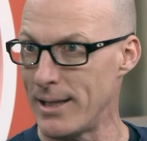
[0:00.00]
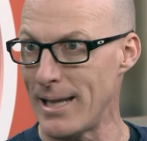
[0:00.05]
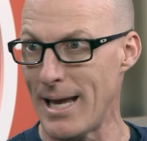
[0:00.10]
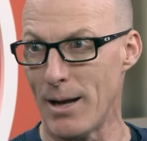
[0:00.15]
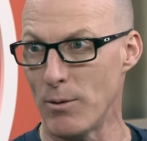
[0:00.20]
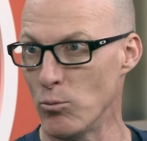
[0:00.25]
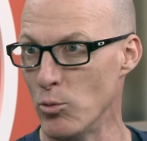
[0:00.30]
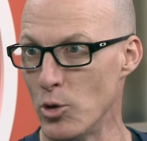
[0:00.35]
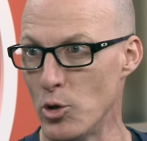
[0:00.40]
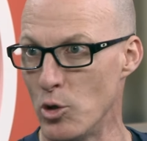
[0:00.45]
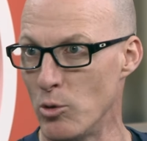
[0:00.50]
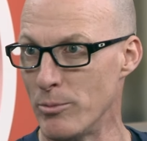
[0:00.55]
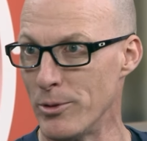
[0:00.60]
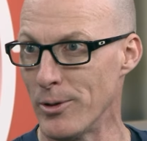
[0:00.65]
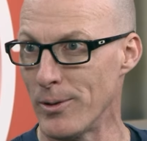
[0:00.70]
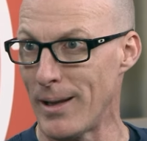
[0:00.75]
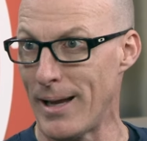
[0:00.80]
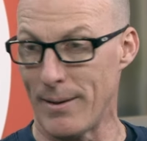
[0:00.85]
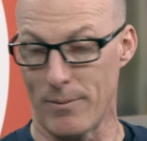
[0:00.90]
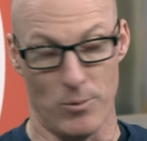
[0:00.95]
in that room,
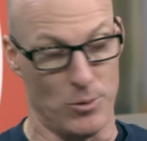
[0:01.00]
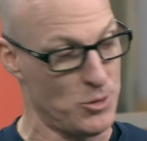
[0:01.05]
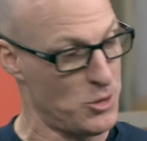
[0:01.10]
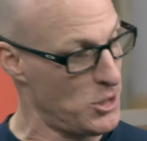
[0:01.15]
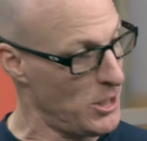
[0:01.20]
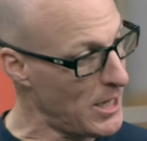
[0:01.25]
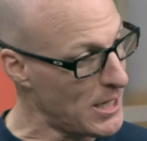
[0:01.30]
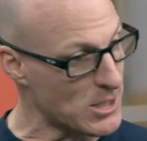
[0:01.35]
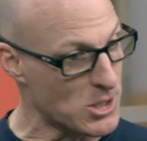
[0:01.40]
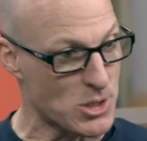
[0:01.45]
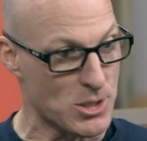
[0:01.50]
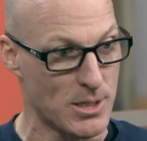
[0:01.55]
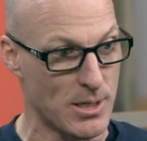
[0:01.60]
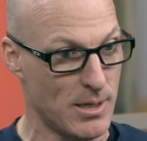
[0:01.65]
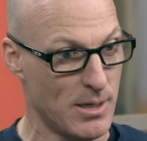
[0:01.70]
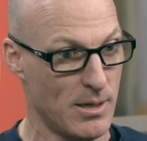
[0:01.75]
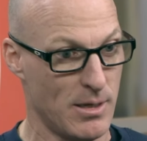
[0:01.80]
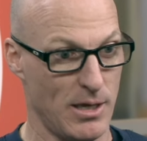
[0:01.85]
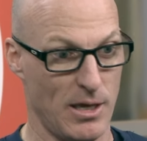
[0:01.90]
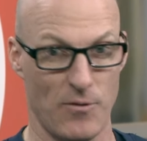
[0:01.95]
you're like, well, geez,
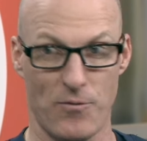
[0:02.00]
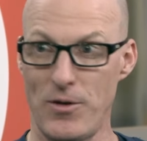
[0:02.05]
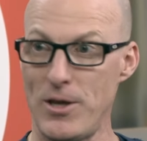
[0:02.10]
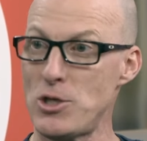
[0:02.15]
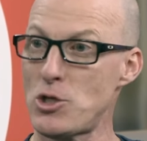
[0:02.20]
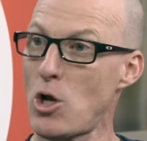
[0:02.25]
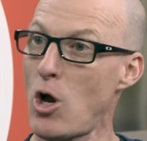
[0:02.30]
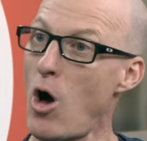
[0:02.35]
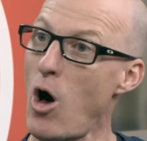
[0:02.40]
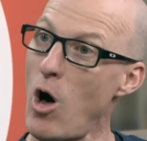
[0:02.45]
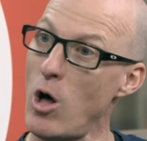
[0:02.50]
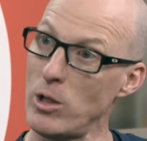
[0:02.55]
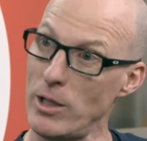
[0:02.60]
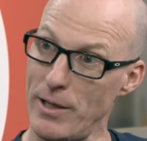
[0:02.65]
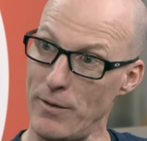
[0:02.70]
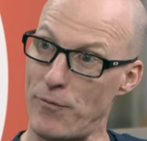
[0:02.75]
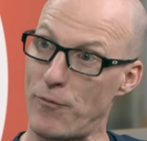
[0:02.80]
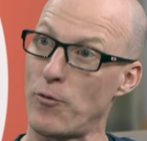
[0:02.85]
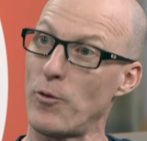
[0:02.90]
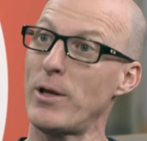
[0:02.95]
if he's
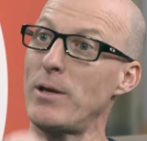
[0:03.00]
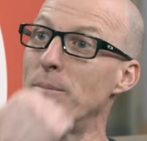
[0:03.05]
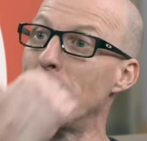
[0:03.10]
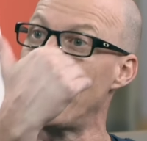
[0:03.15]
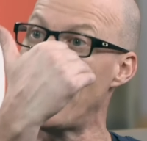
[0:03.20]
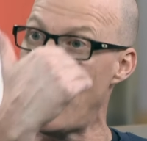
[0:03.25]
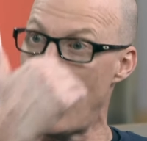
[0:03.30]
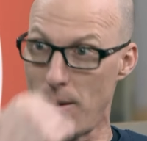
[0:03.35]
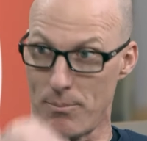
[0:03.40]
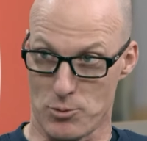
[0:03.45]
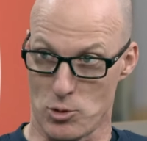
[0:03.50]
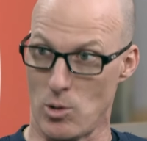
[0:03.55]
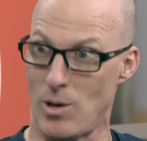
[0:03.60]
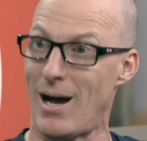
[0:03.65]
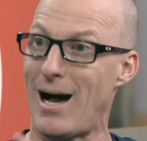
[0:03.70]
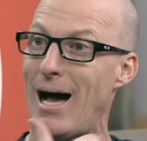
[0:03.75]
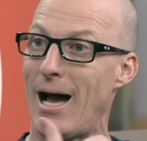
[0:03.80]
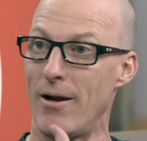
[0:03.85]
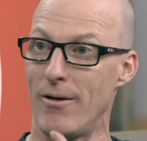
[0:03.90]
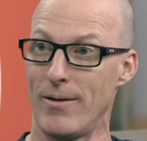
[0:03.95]
calling Freeman up to a
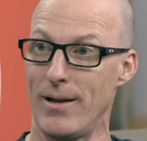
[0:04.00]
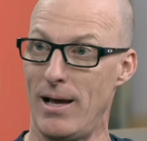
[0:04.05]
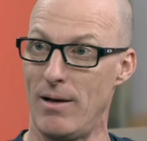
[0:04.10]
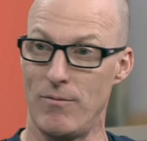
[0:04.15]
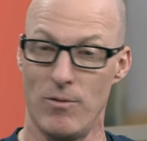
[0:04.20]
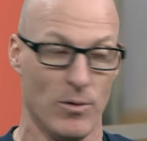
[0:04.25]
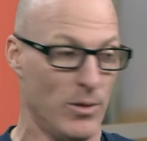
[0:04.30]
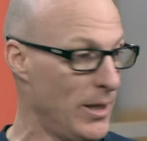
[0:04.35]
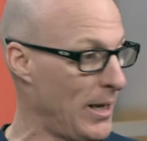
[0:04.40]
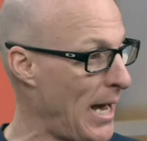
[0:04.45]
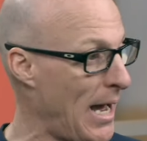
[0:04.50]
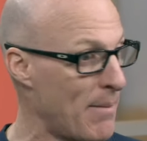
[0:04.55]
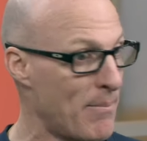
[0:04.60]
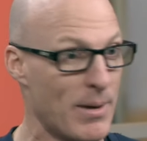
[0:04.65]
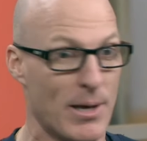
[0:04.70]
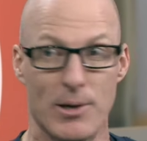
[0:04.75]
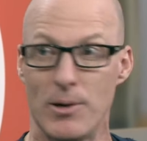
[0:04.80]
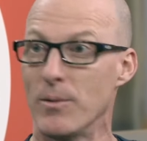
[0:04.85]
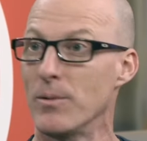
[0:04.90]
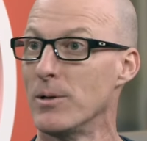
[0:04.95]
higher level, then I
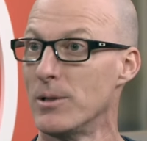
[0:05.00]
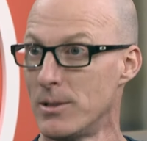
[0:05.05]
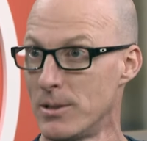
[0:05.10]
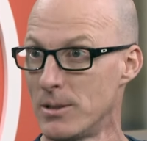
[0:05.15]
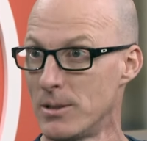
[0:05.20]
better